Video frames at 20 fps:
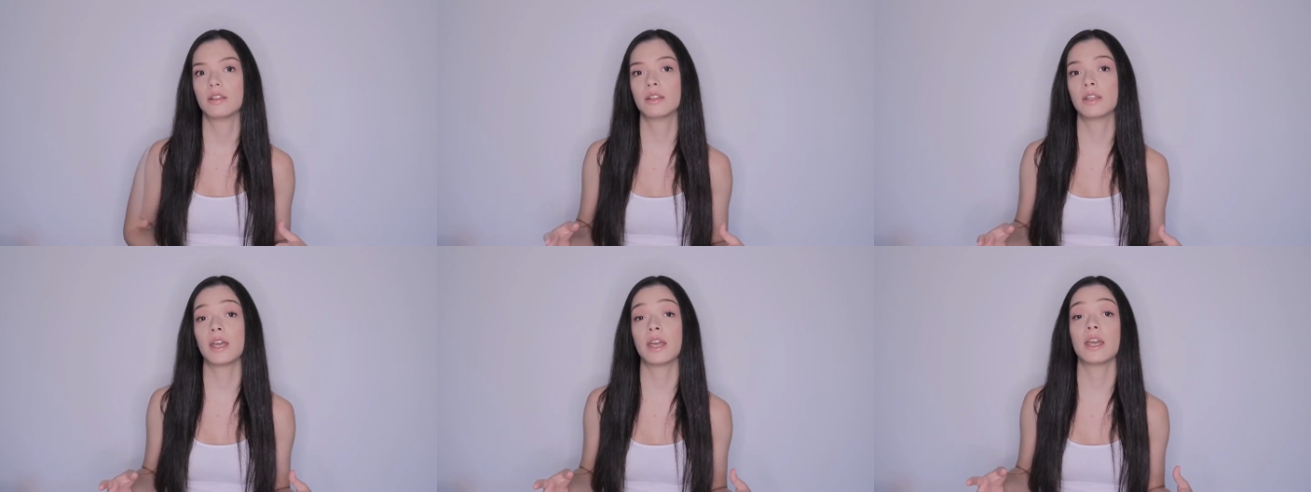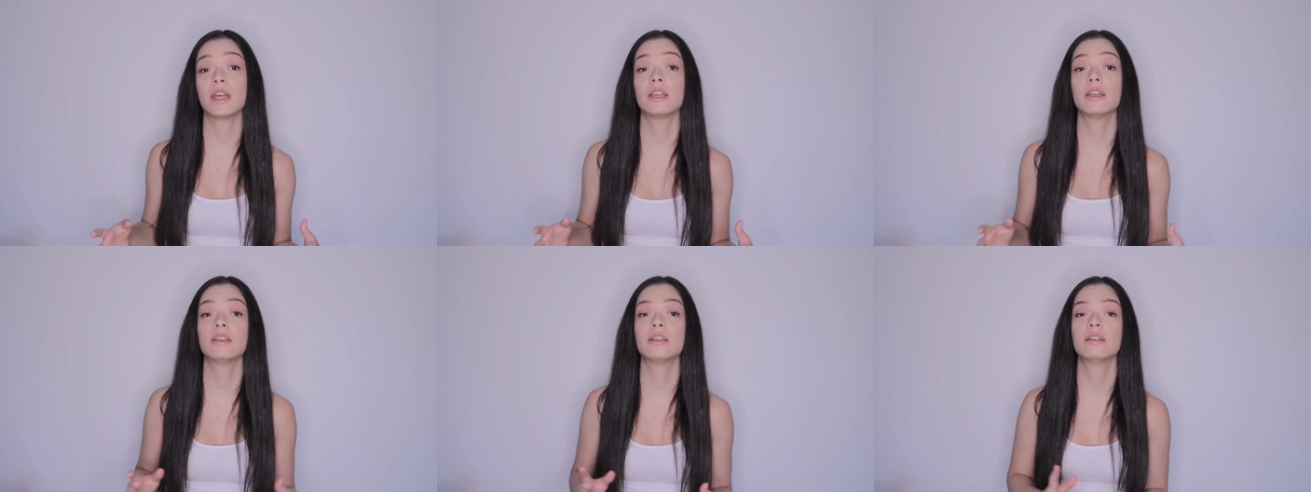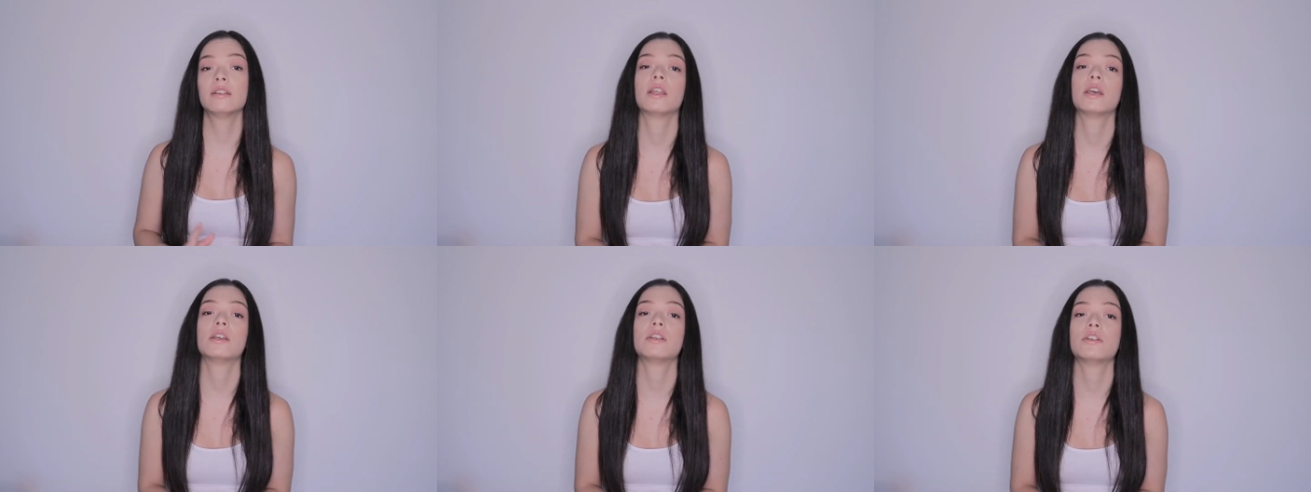
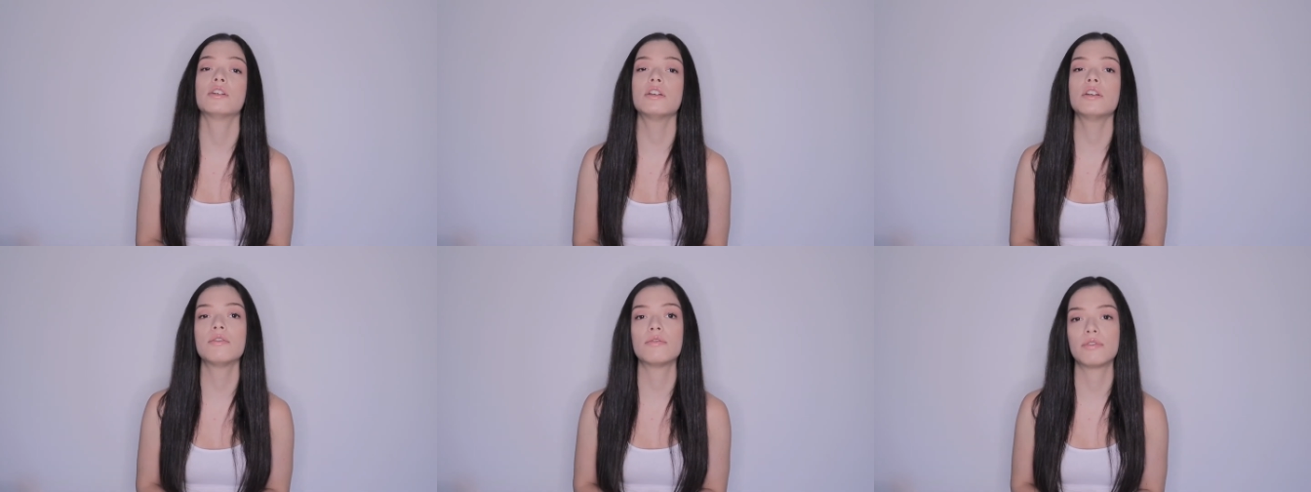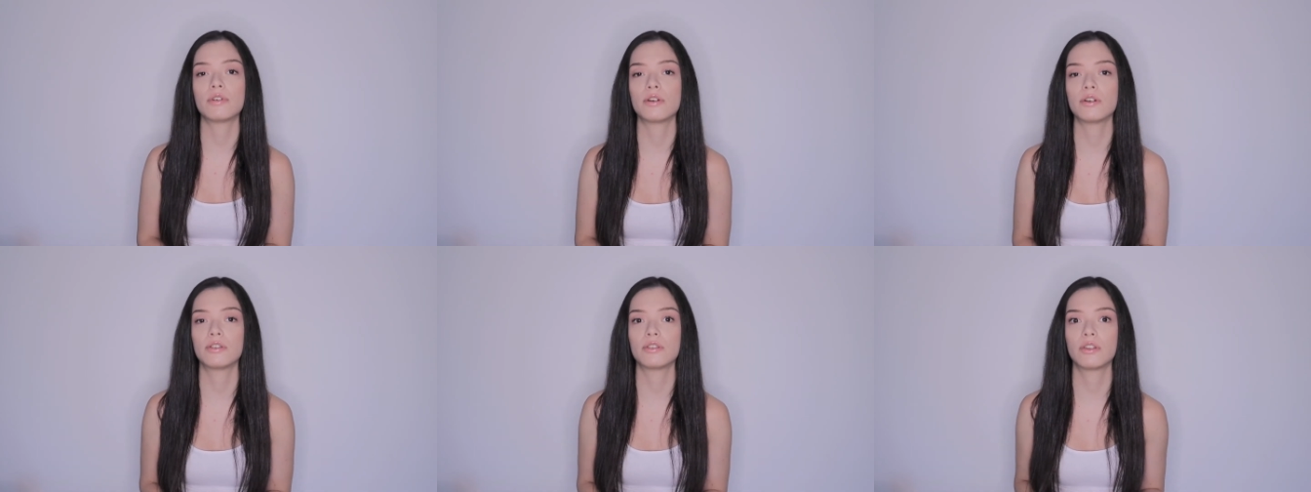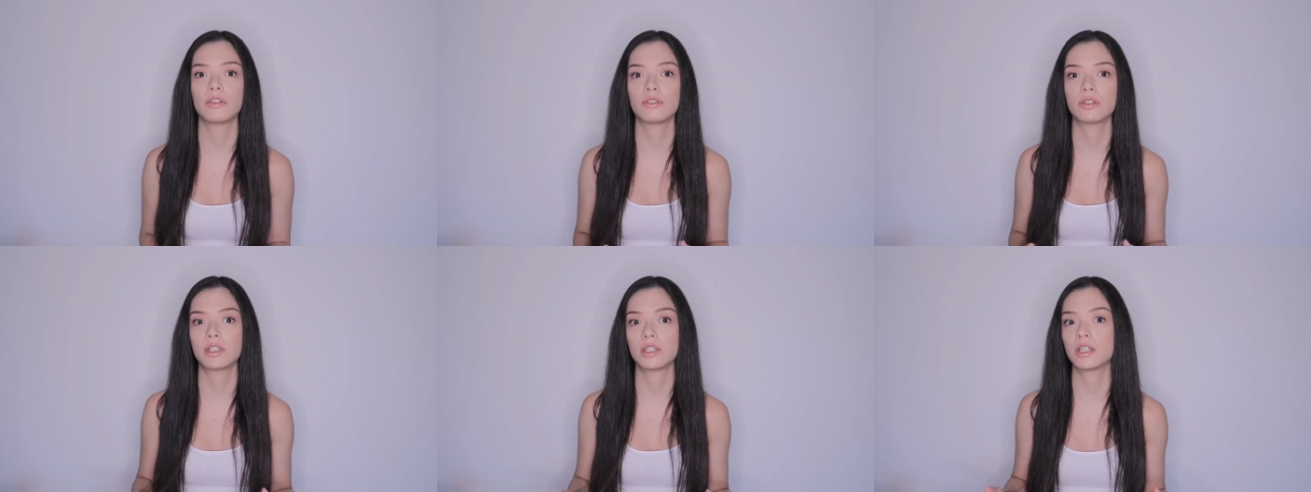Then the universe
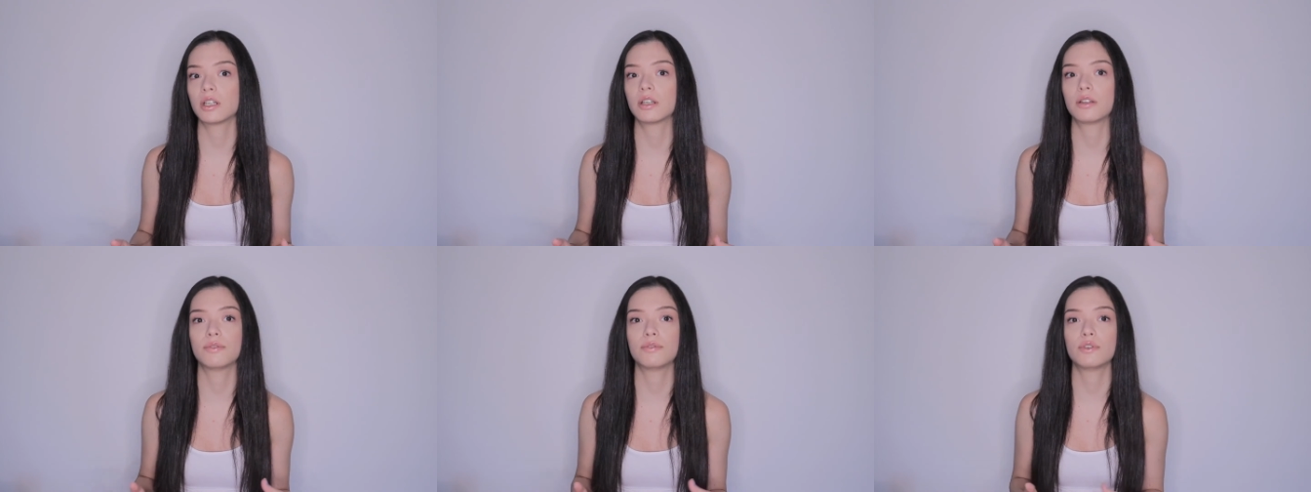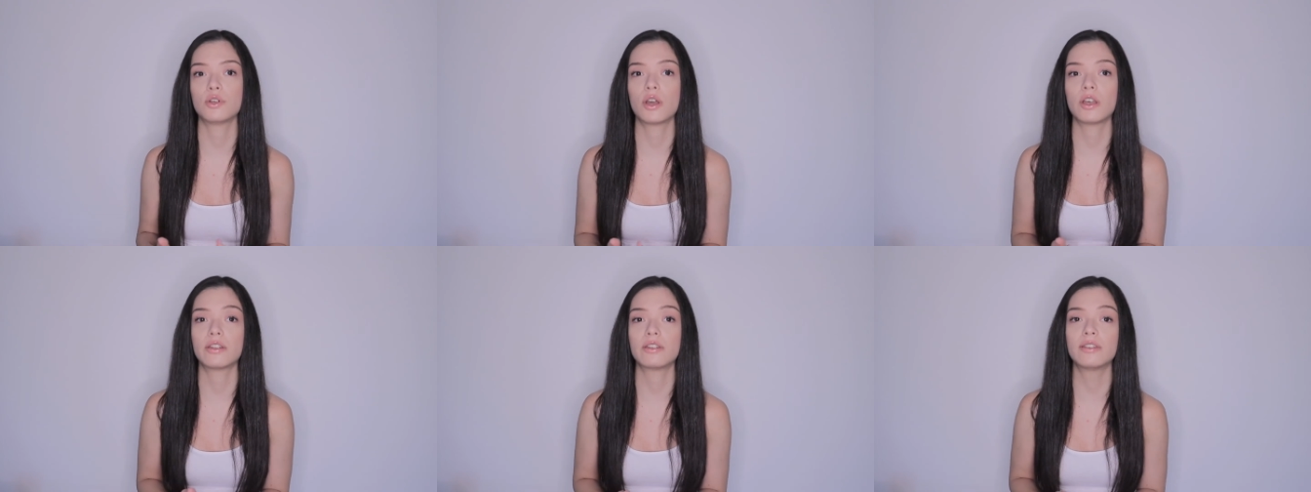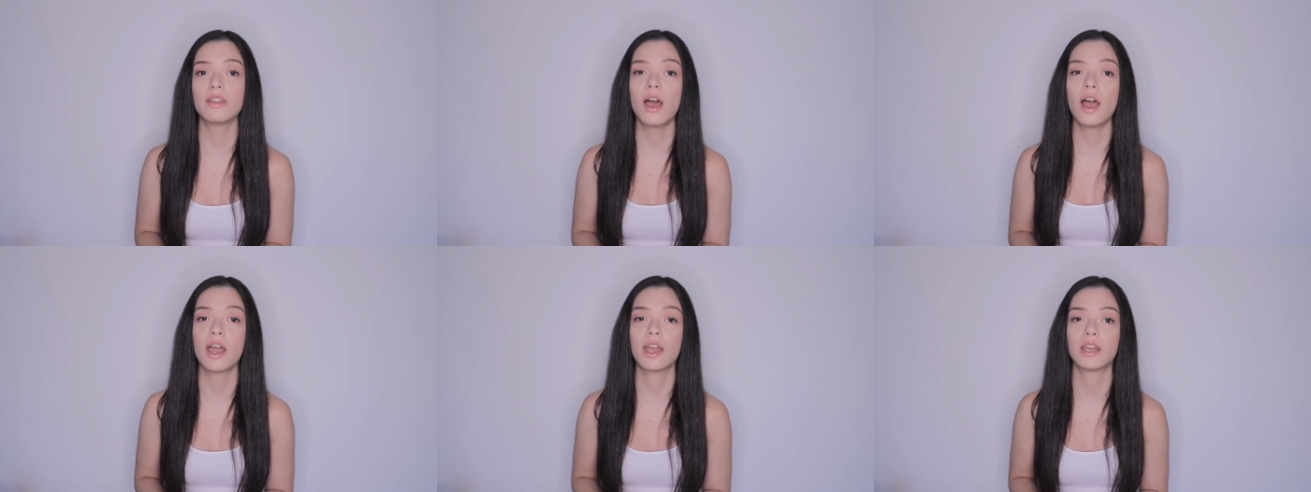is going to give you a
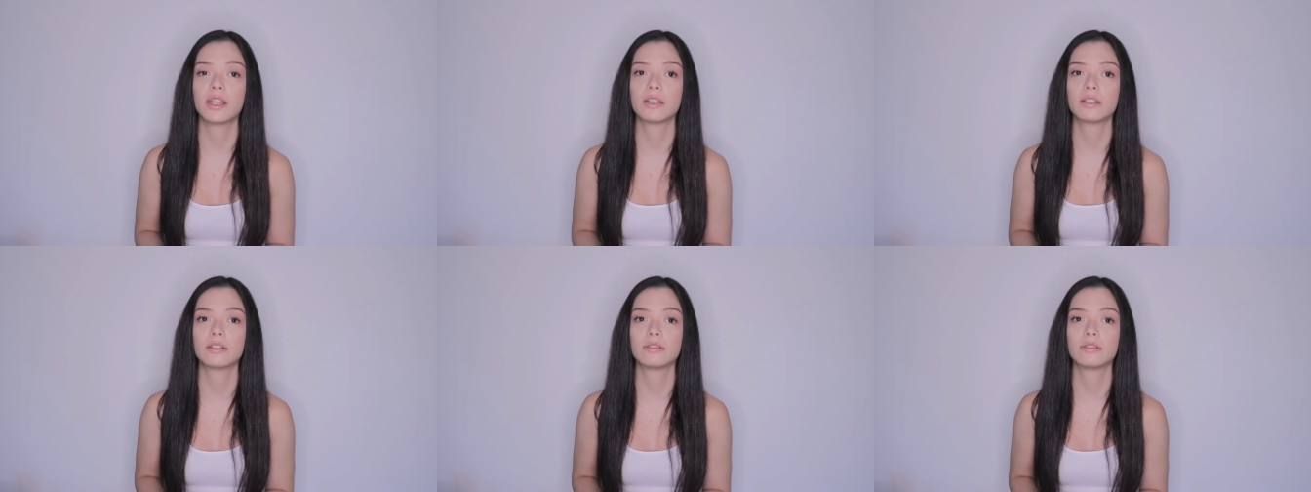sign.